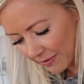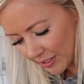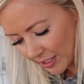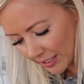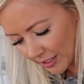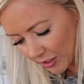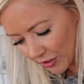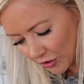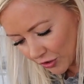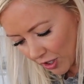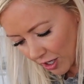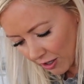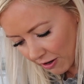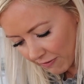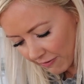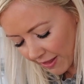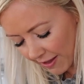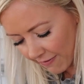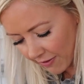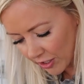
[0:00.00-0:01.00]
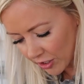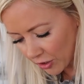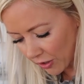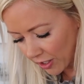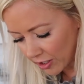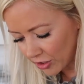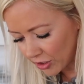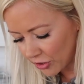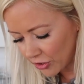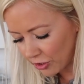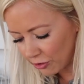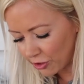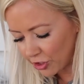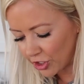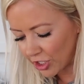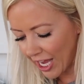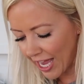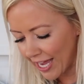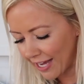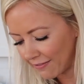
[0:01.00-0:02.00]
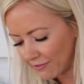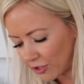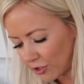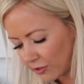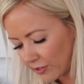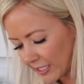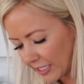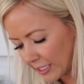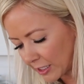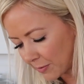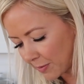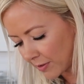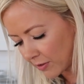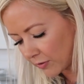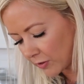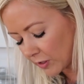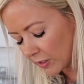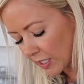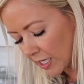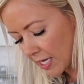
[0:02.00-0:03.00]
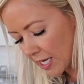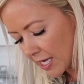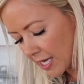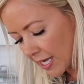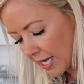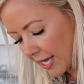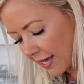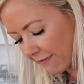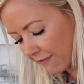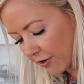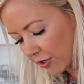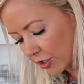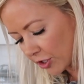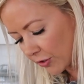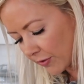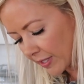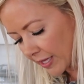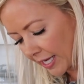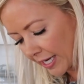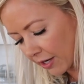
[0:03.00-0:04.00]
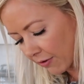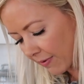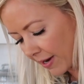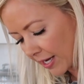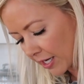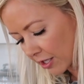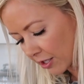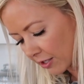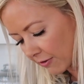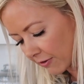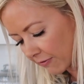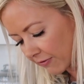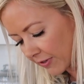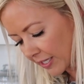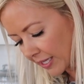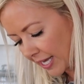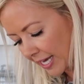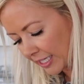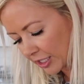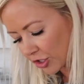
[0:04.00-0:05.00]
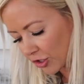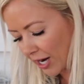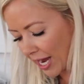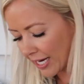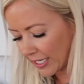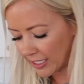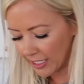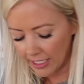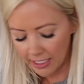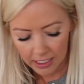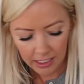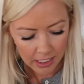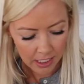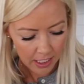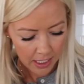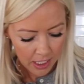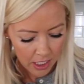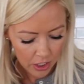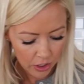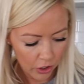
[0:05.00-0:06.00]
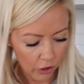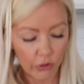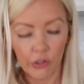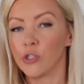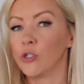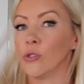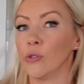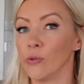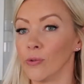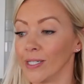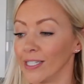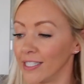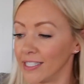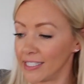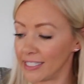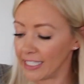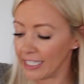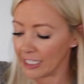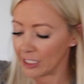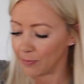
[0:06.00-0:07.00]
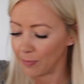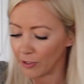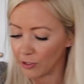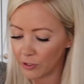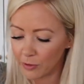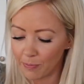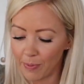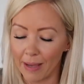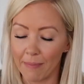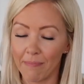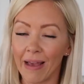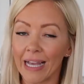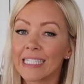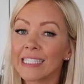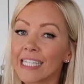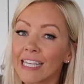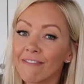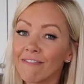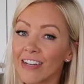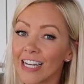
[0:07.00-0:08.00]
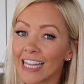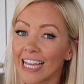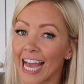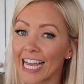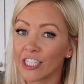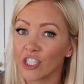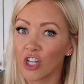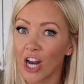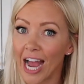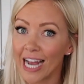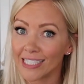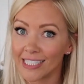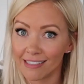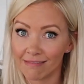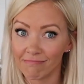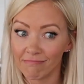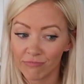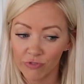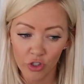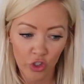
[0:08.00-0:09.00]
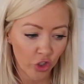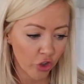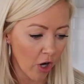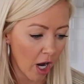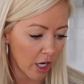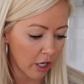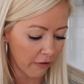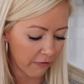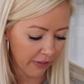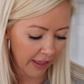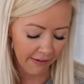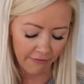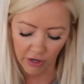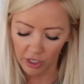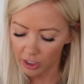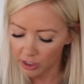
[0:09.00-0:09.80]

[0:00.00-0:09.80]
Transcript: which has a stronger flavor, so I'll just do shy of 2 teaspoons. If you're doing like a regular vanilla extract, go 2 teaspoons. But Mexican vanilla extract, stronger flavor.